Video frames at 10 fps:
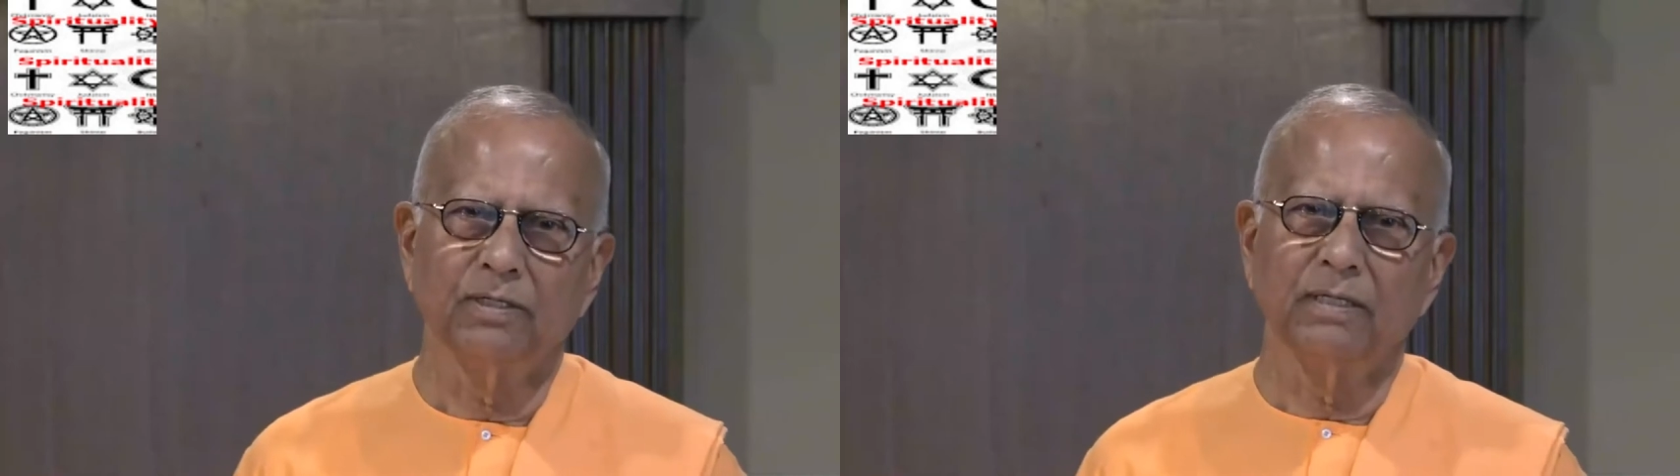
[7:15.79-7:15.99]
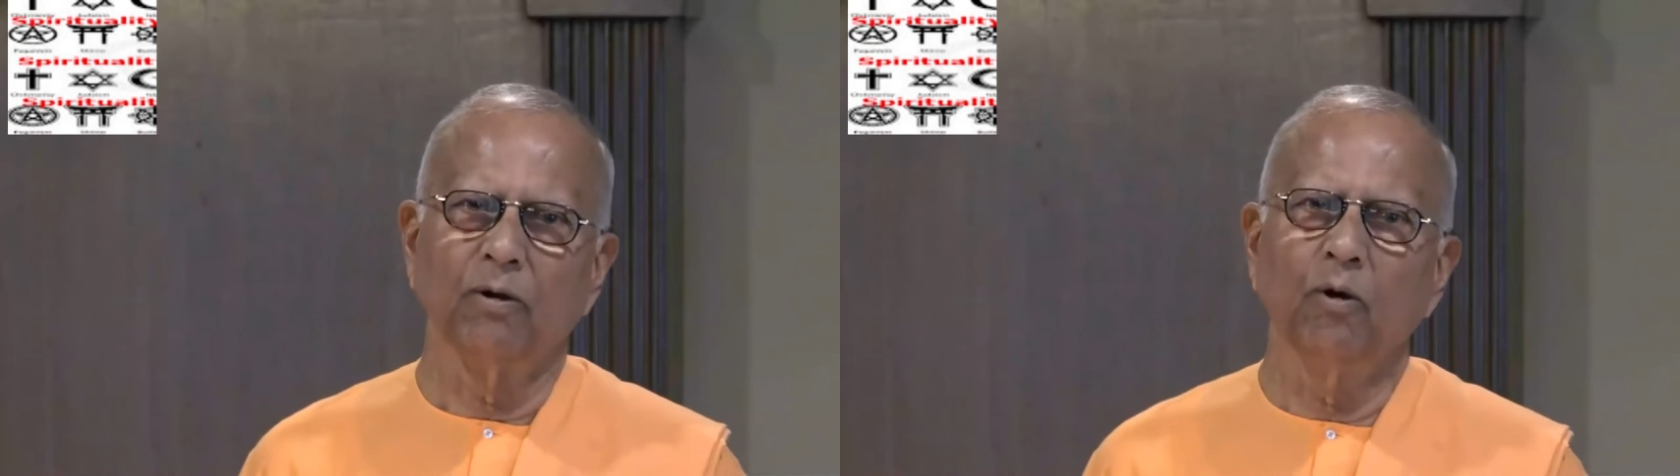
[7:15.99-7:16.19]

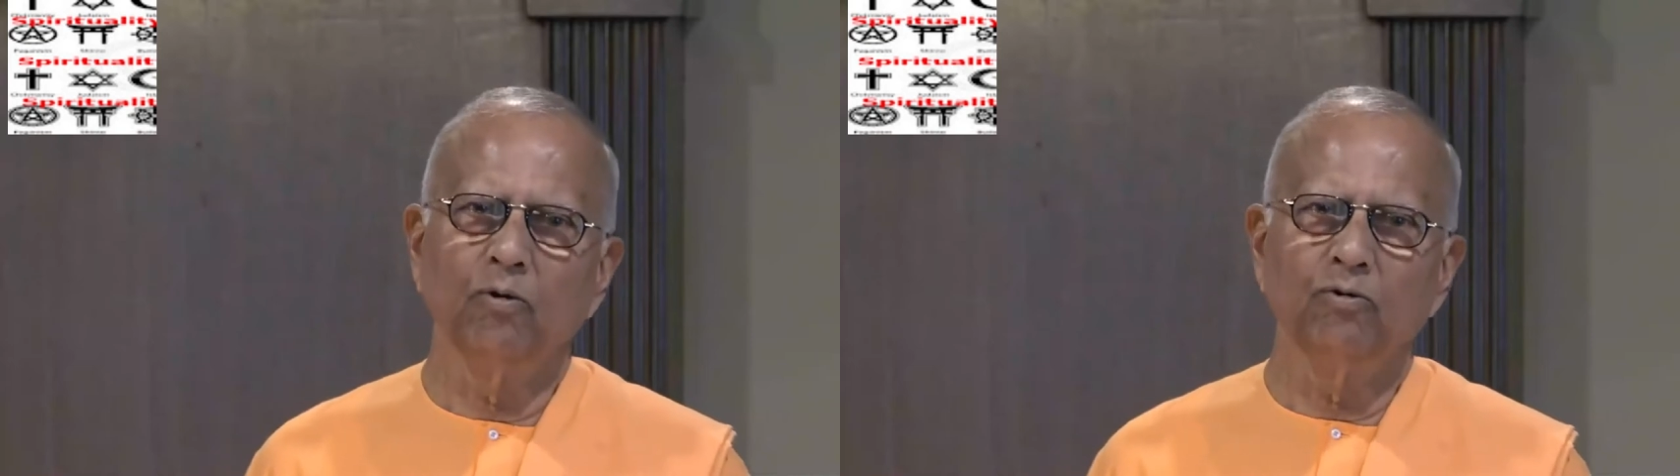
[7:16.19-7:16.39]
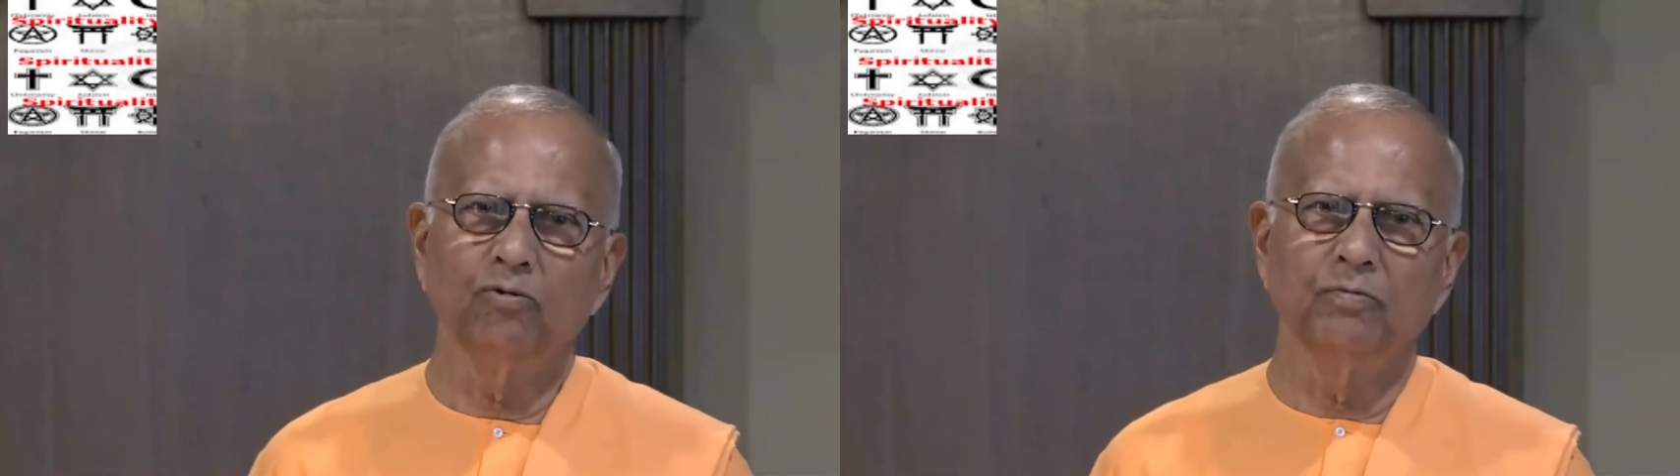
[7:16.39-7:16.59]
the
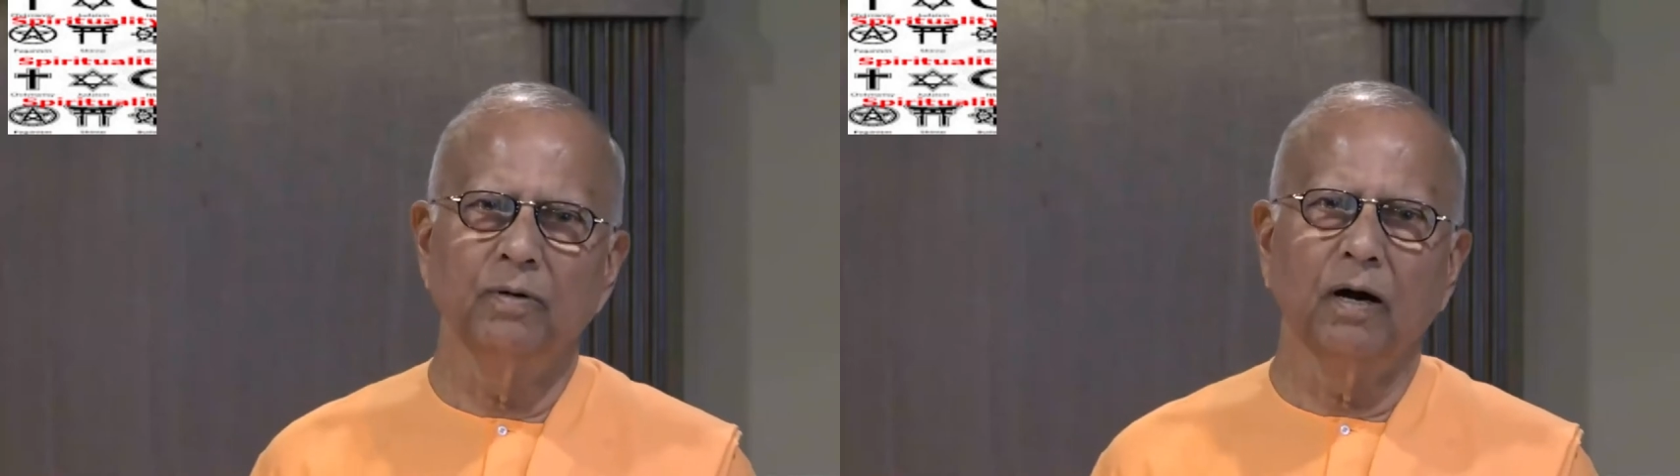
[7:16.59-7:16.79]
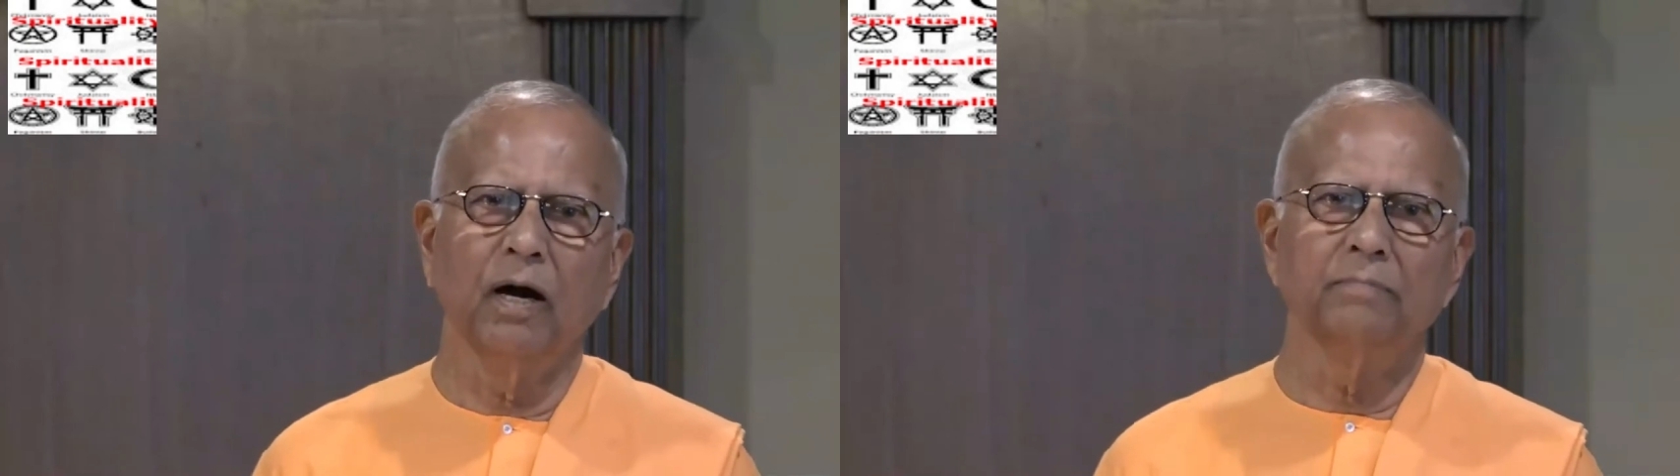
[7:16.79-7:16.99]

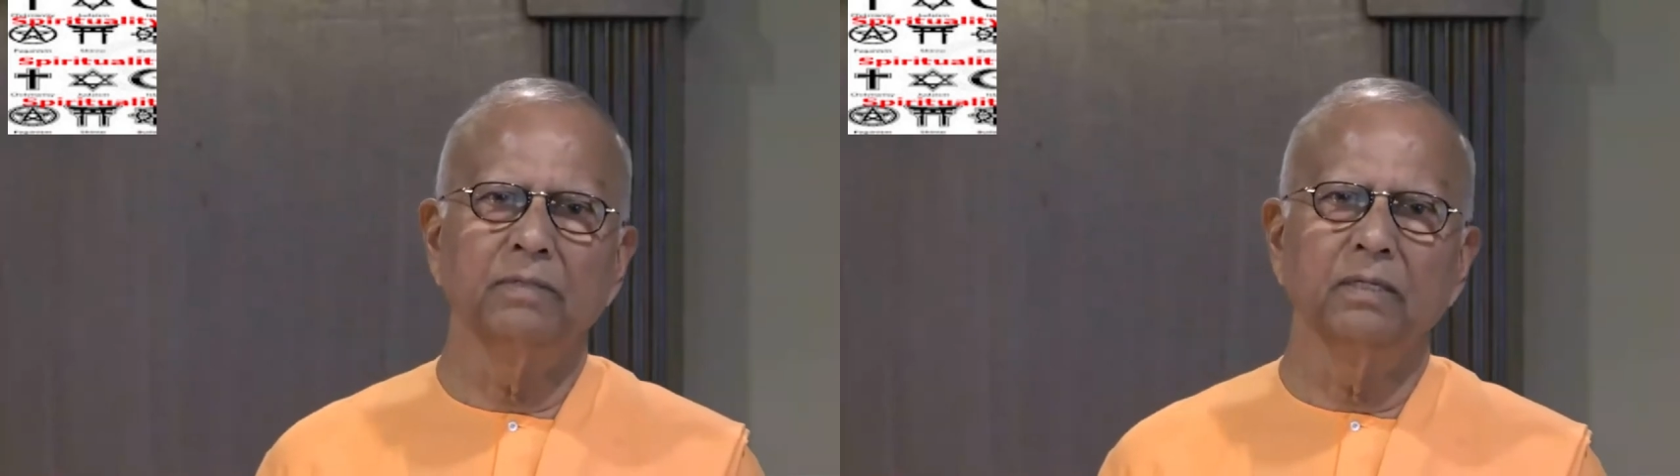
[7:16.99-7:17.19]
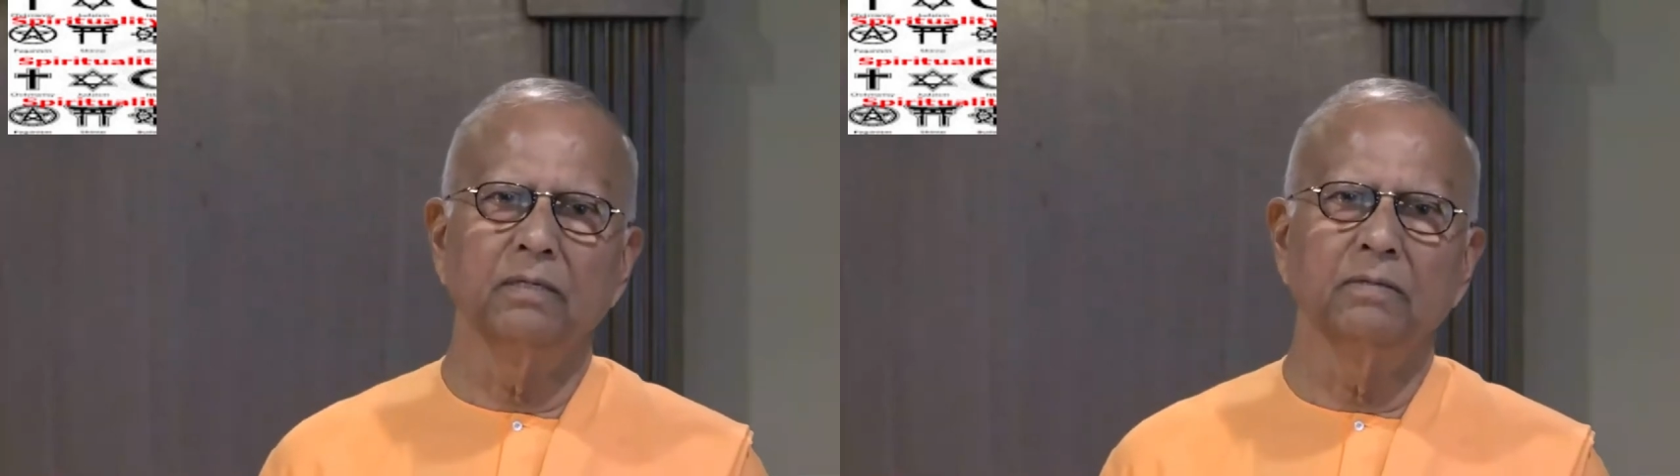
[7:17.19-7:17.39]
home of
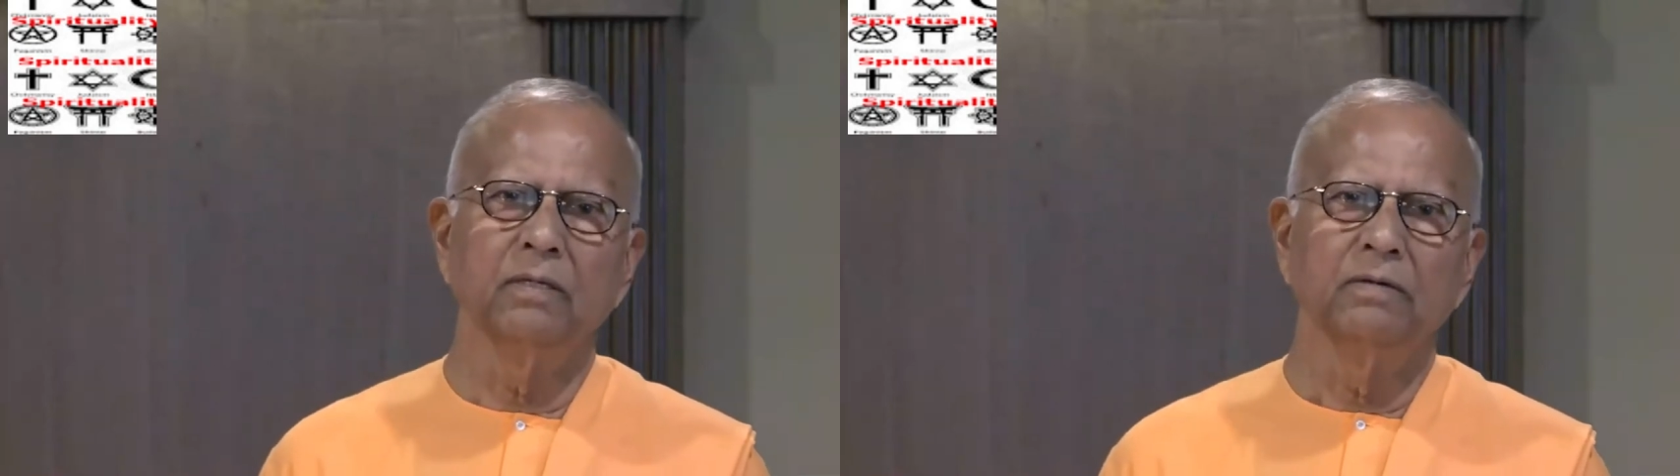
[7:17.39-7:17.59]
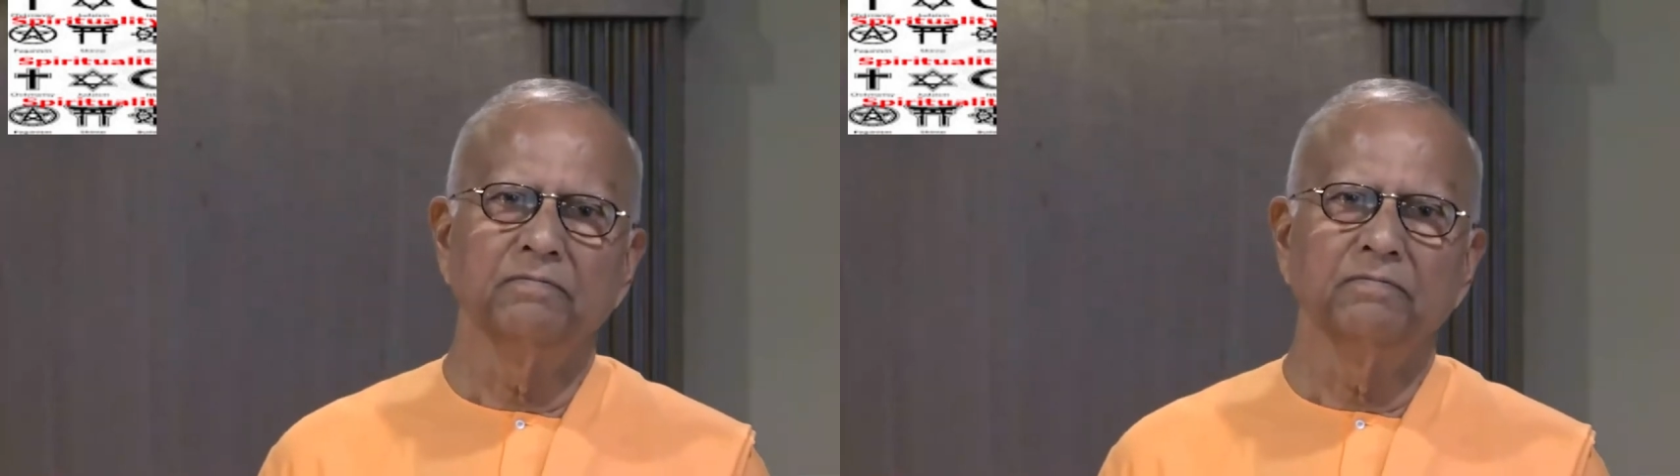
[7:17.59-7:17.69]
the